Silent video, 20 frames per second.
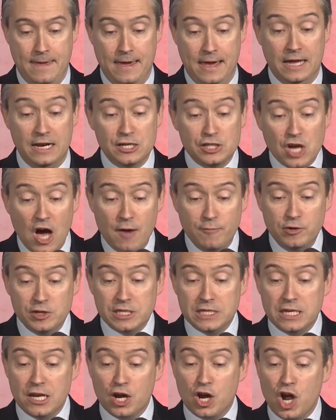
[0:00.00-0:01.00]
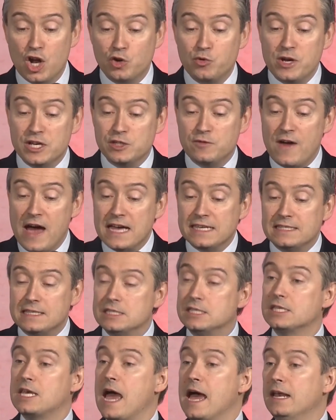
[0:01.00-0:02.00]
It is obvious in a country as vast
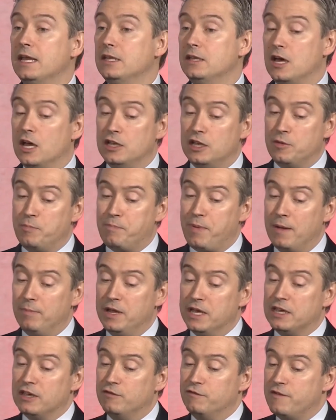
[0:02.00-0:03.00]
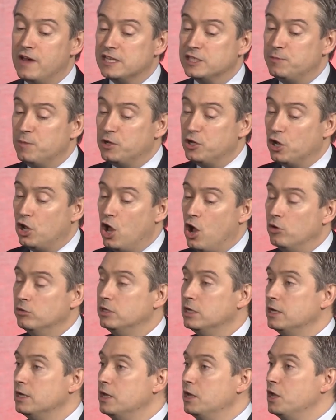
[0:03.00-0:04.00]
as Canada that public investment
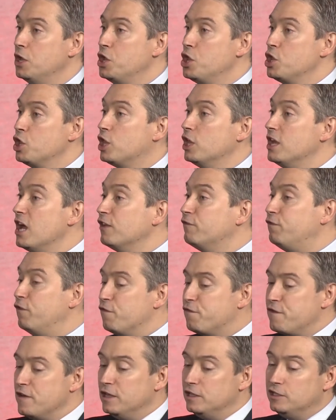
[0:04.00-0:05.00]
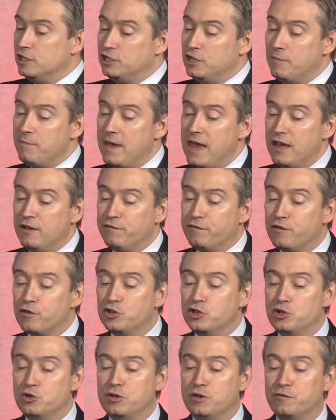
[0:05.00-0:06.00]
alone cannot fulfill the demand for
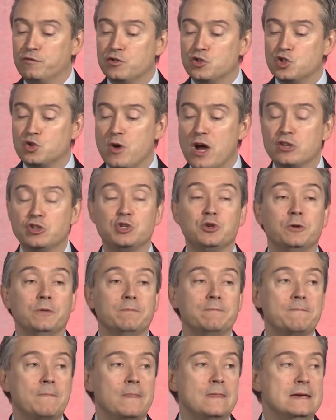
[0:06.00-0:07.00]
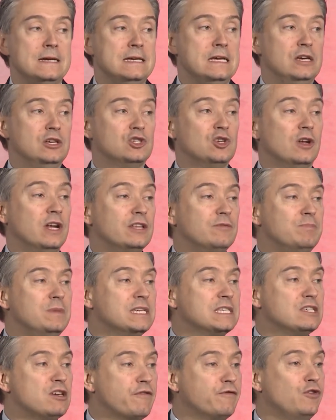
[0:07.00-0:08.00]
new infrastructure. So let
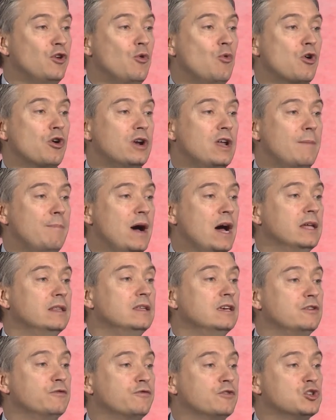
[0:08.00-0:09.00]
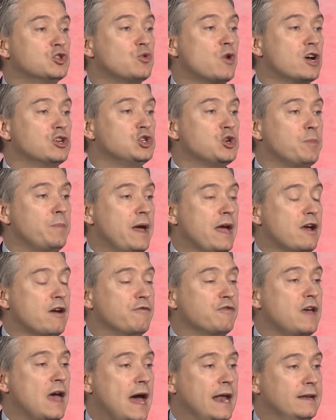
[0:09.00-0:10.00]
me say a few words about the Infrastructure Bank
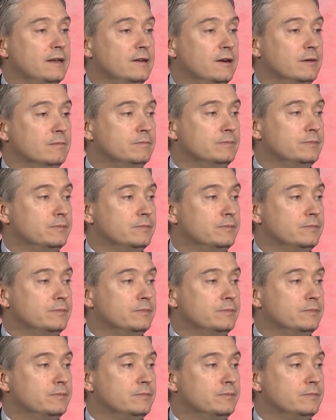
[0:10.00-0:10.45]
of Canada.